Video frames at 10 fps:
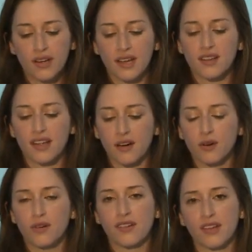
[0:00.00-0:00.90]
get a
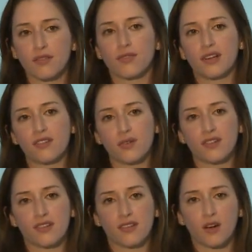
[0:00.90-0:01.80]
narrower set of
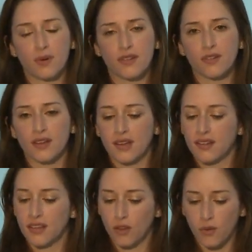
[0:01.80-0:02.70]
resources and opportunities
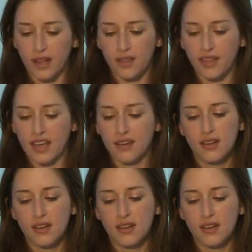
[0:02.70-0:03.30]
than the wealthy.